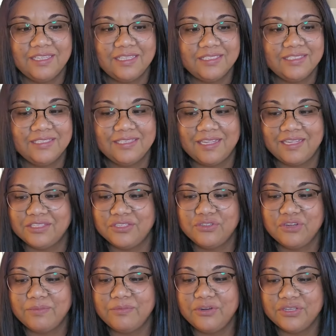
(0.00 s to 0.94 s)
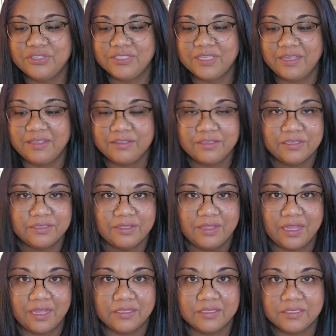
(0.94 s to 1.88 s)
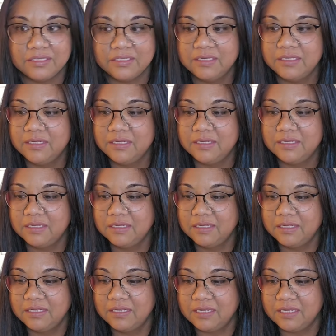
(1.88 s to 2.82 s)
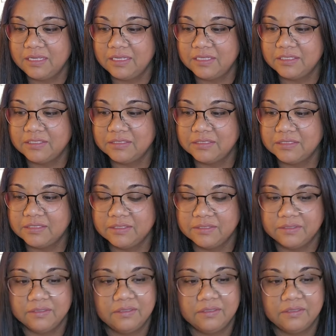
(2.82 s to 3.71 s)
It's a strawberry scent that is